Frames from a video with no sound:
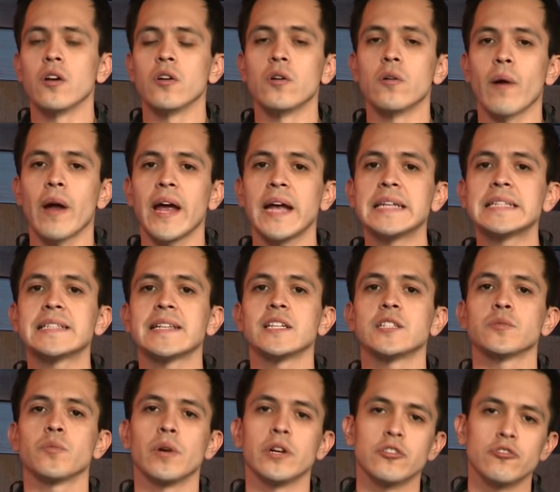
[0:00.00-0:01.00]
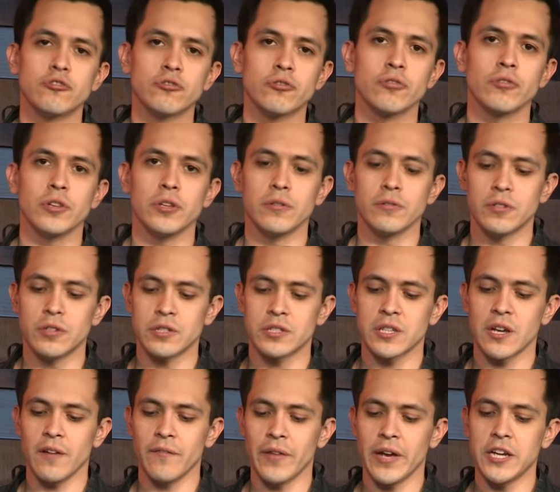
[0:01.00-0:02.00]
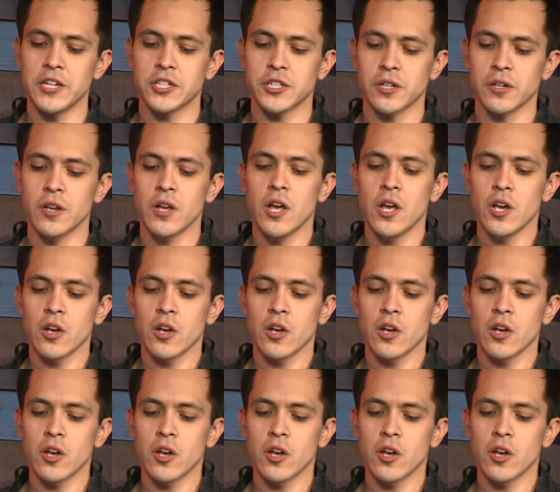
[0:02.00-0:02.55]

Grace is what drew you to salvation.